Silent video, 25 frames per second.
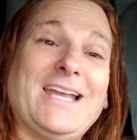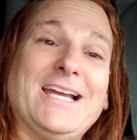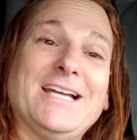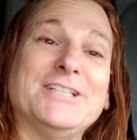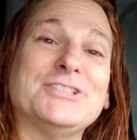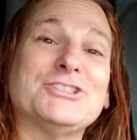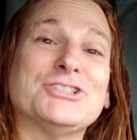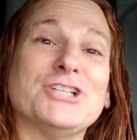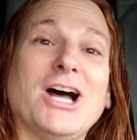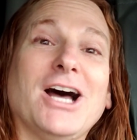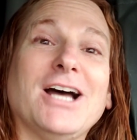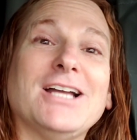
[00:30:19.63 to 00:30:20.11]

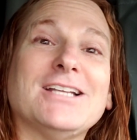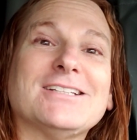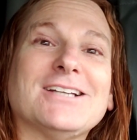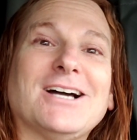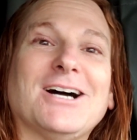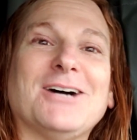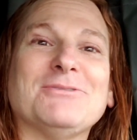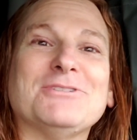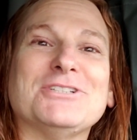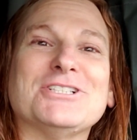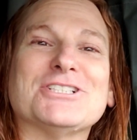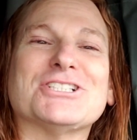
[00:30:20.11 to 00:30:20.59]
It's not,
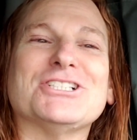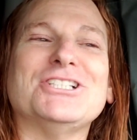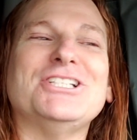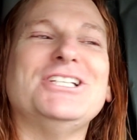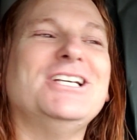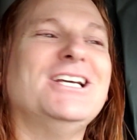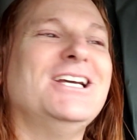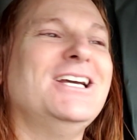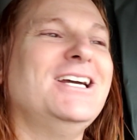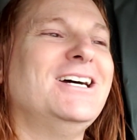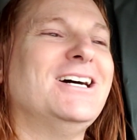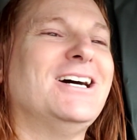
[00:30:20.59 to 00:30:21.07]

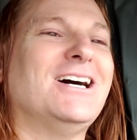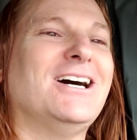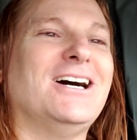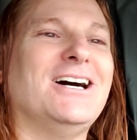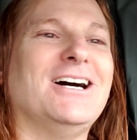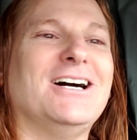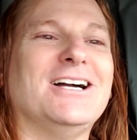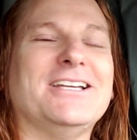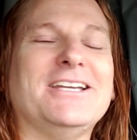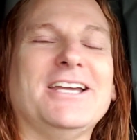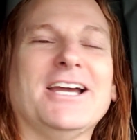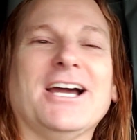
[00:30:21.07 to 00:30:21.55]
obviously.
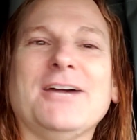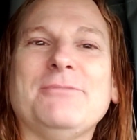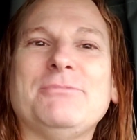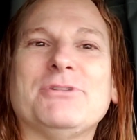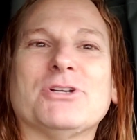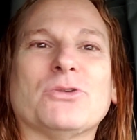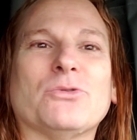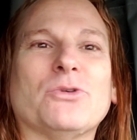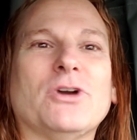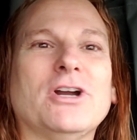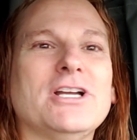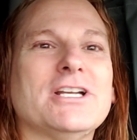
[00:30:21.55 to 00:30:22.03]
Yeah, I've
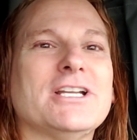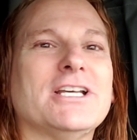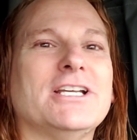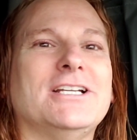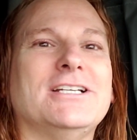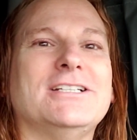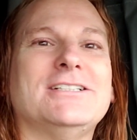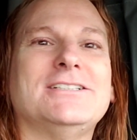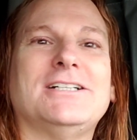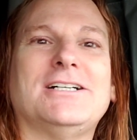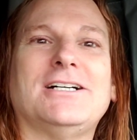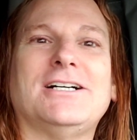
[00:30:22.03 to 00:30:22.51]
been running.
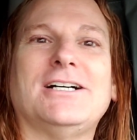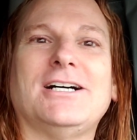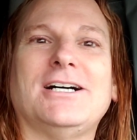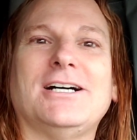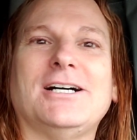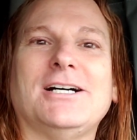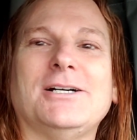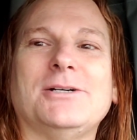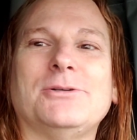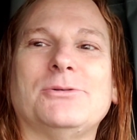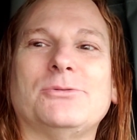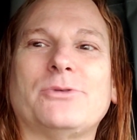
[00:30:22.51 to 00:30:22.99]

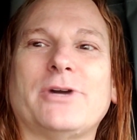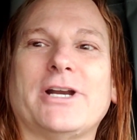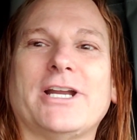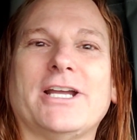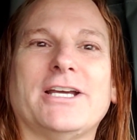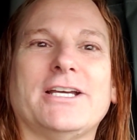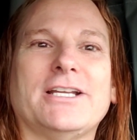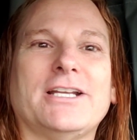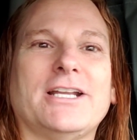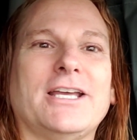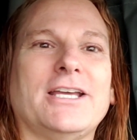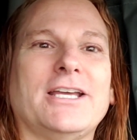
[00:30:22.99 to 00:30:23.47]

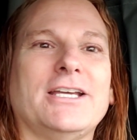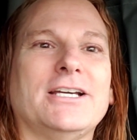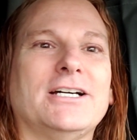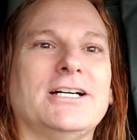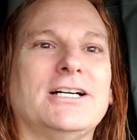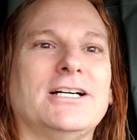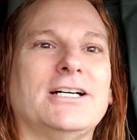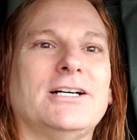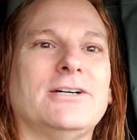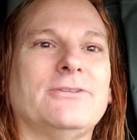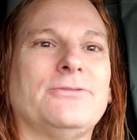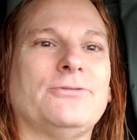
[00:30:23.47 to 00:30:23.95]
Ran
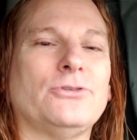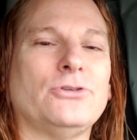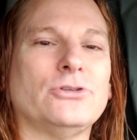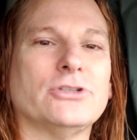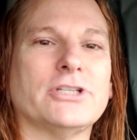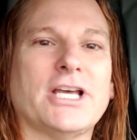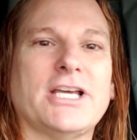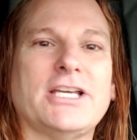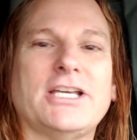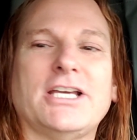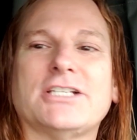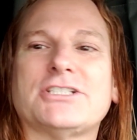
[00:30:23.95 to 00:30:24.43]
a full
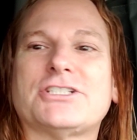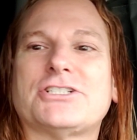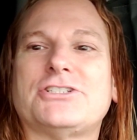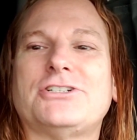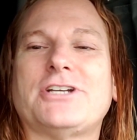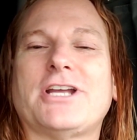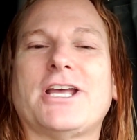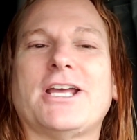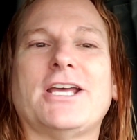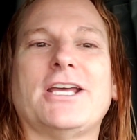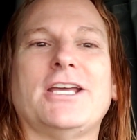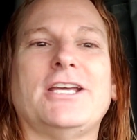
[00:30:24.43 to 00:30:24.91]
day
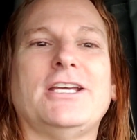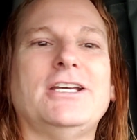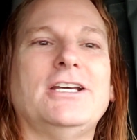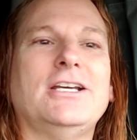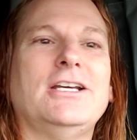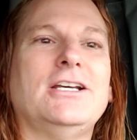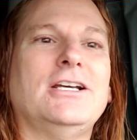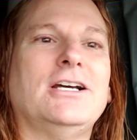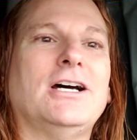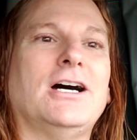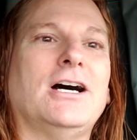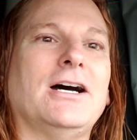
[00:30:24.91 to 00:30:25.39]
yesterday.
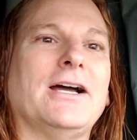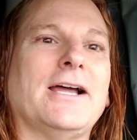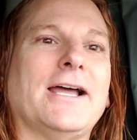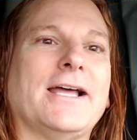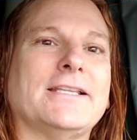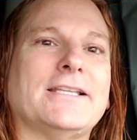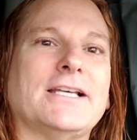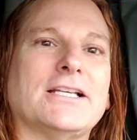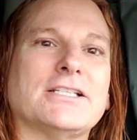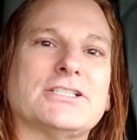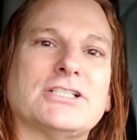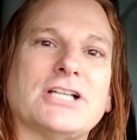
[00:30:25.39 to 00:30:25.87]

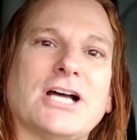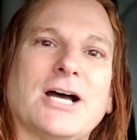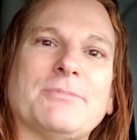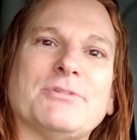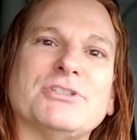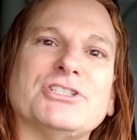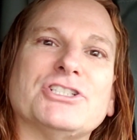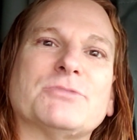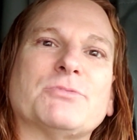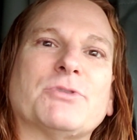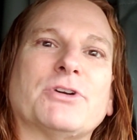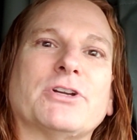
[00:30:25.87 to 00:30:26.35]
Had that stop
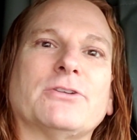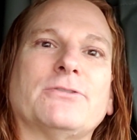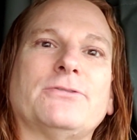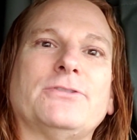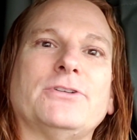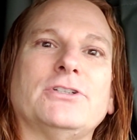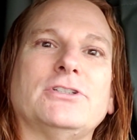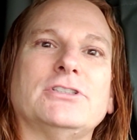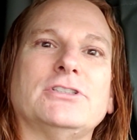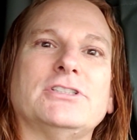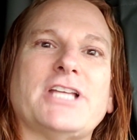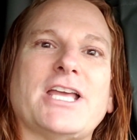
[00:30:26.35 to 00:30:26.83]
in
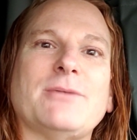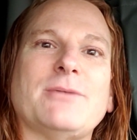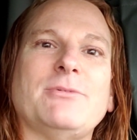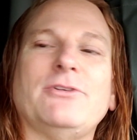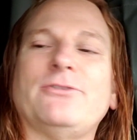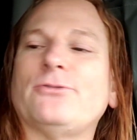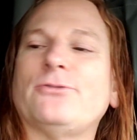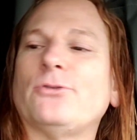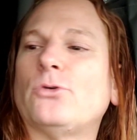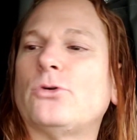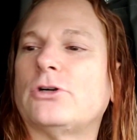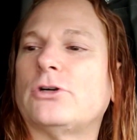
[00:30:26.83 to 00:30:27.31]
Springfield the day
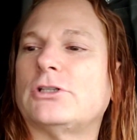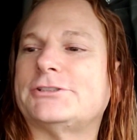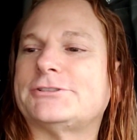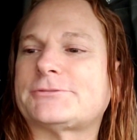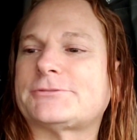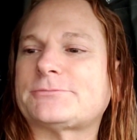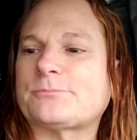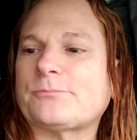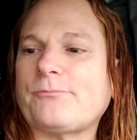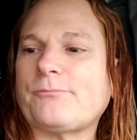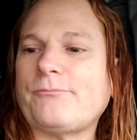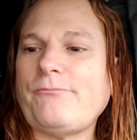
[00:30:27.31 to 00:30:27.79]
before.
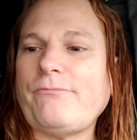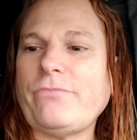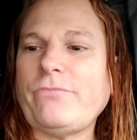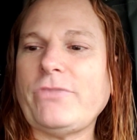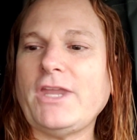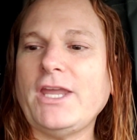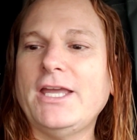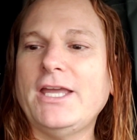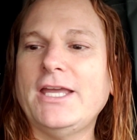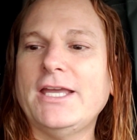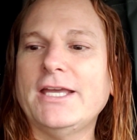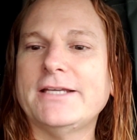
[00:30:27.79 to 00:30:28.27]

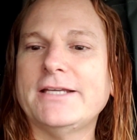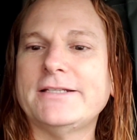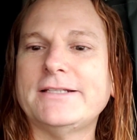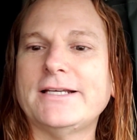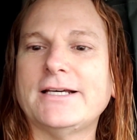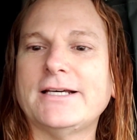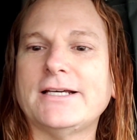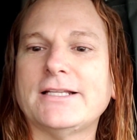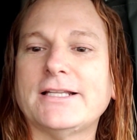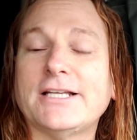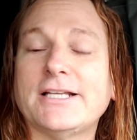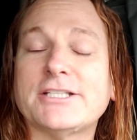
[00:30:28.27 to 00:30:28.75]
And
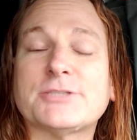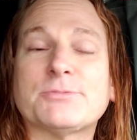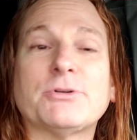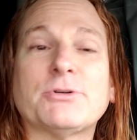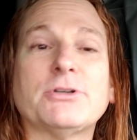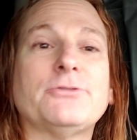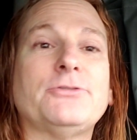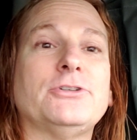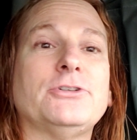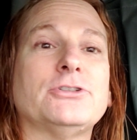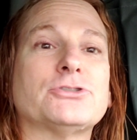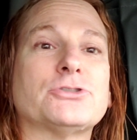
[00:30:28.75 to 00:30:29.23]
that
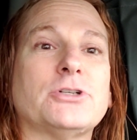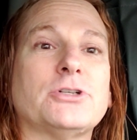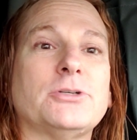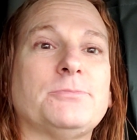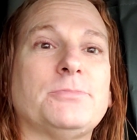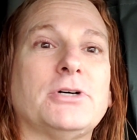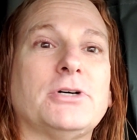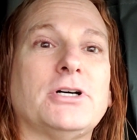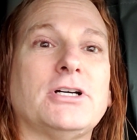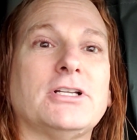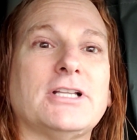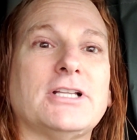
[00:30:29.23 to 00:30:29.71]
Springfield trip,
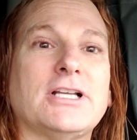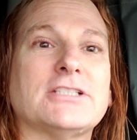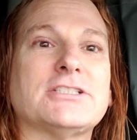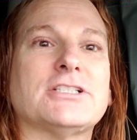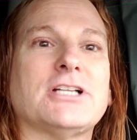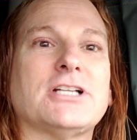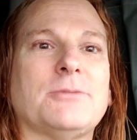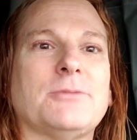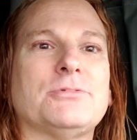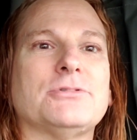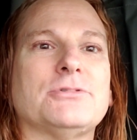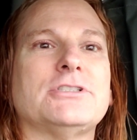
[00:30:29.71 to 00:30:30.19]
that
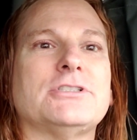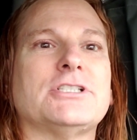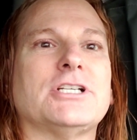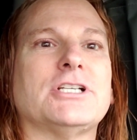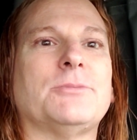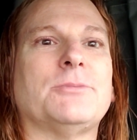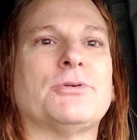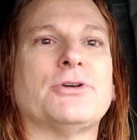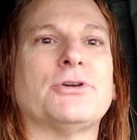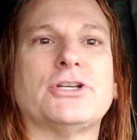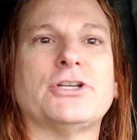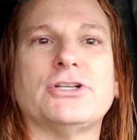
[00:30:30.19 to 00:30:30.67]
stop was
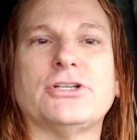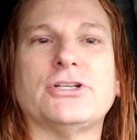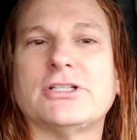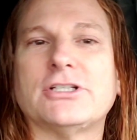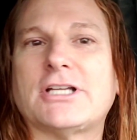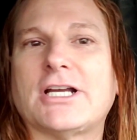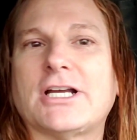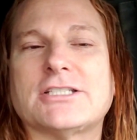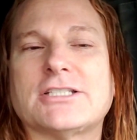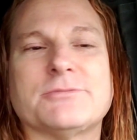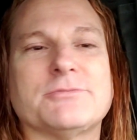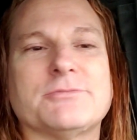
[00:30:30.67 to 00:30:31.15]
pretty
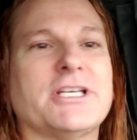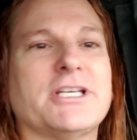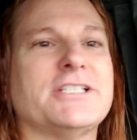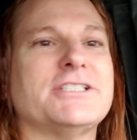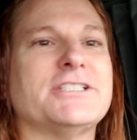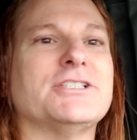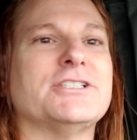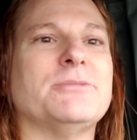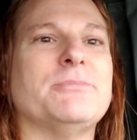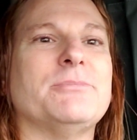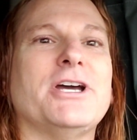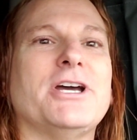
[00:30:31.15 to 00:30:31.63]
good. Got some
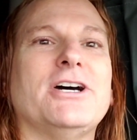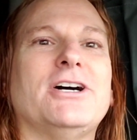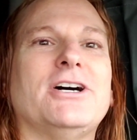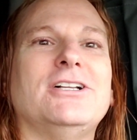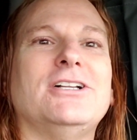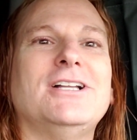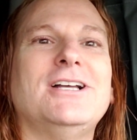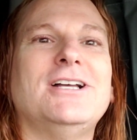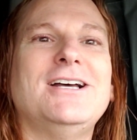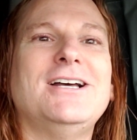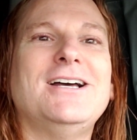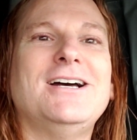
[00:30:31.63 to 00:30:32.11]
things in the
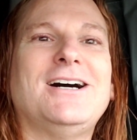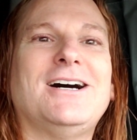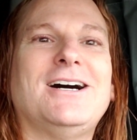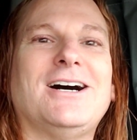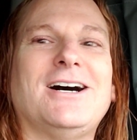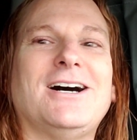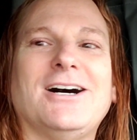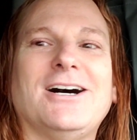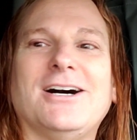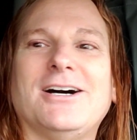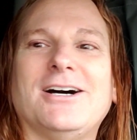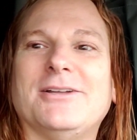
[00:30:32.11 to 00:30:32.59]
mail.
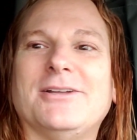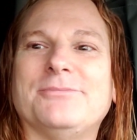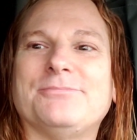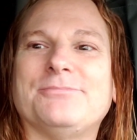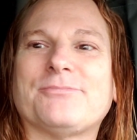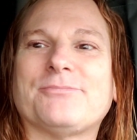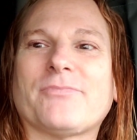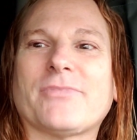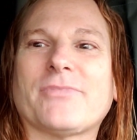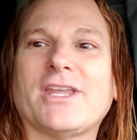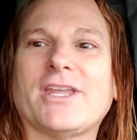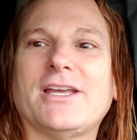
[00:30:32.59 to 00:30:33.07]

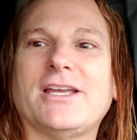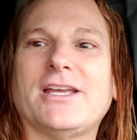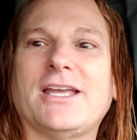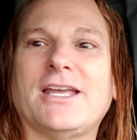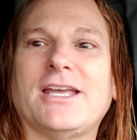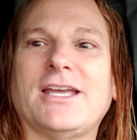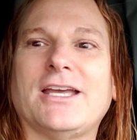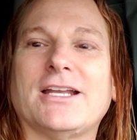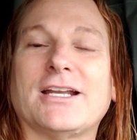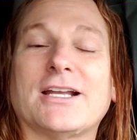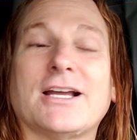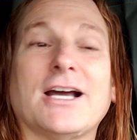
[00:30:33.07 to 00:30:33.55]

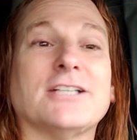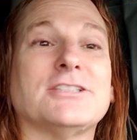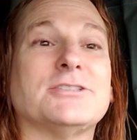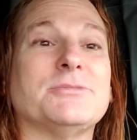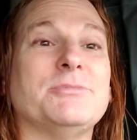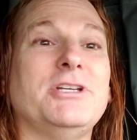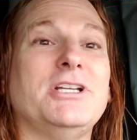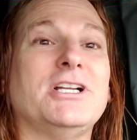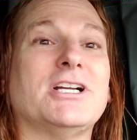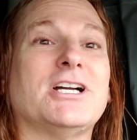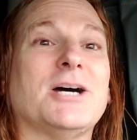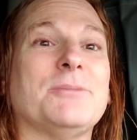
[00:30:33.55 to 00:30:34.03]
And got
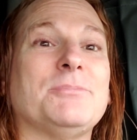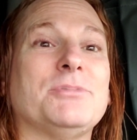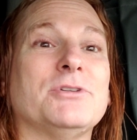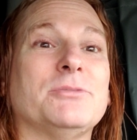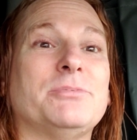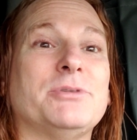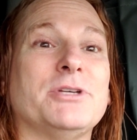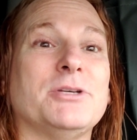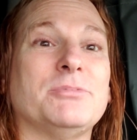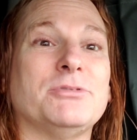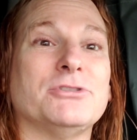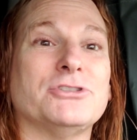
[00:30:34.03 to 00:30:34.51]
to meet a couple
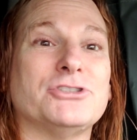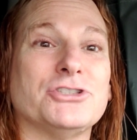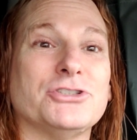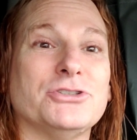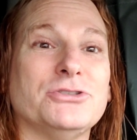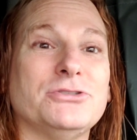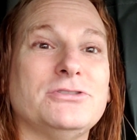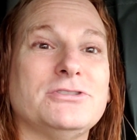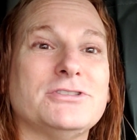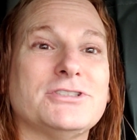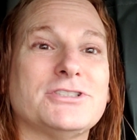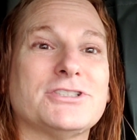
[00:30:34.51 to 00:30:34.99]
of people
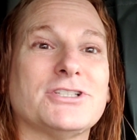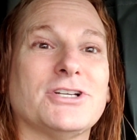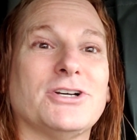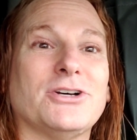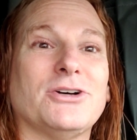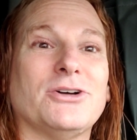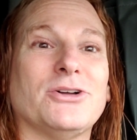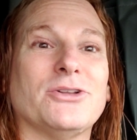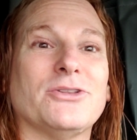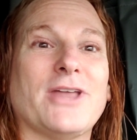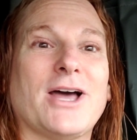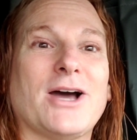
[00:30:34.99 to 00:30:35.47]
too.
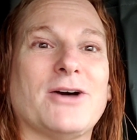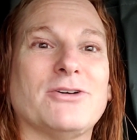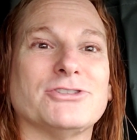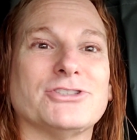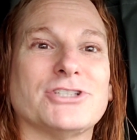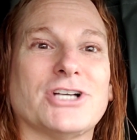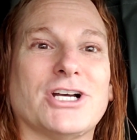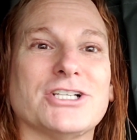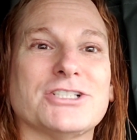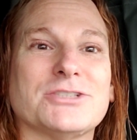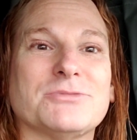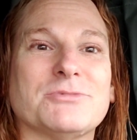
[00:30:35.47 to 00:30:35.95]
So that
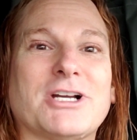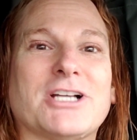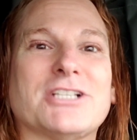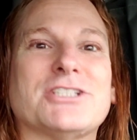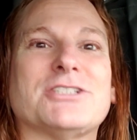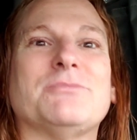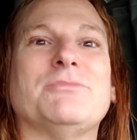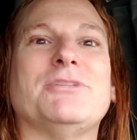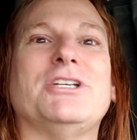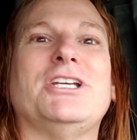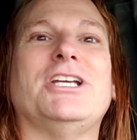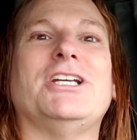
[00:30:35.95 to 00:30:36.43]
was awesome.
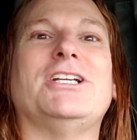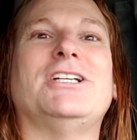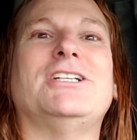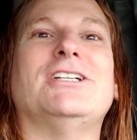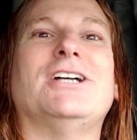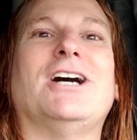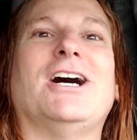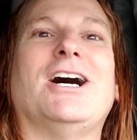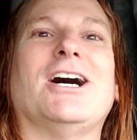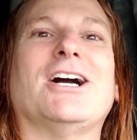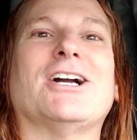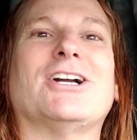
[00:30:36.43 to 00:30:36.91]
Got to meet
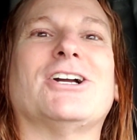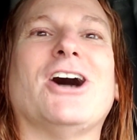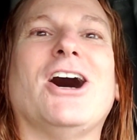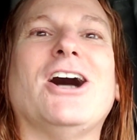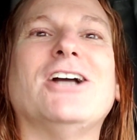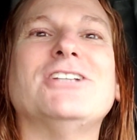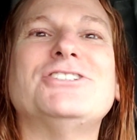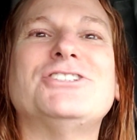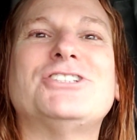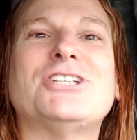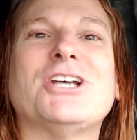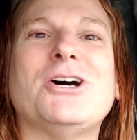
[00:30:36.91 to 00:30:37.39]

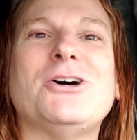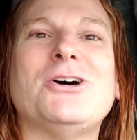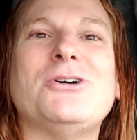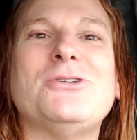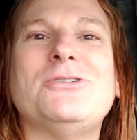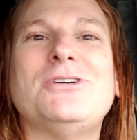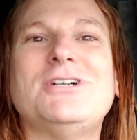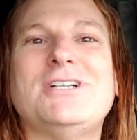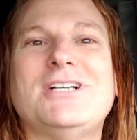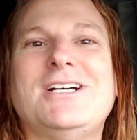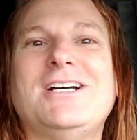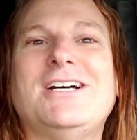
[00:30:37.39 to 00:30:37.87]

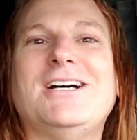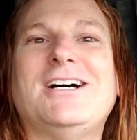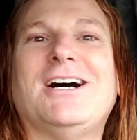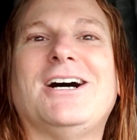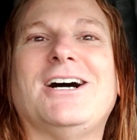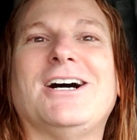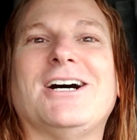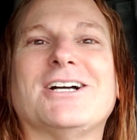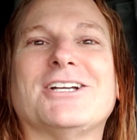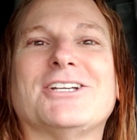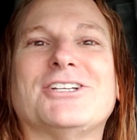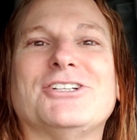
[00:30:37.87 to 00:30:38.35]
Gonzo
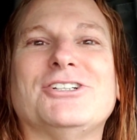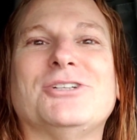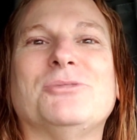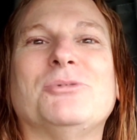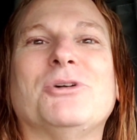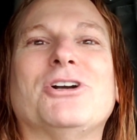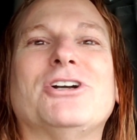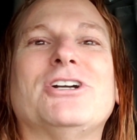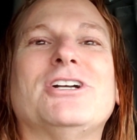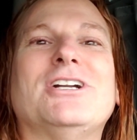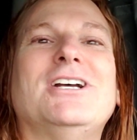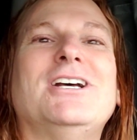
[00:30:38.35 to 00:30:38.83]

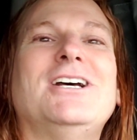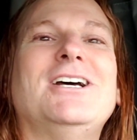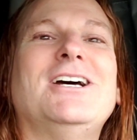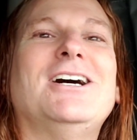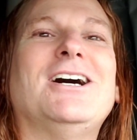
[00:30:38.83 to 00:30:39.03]
Gilbert.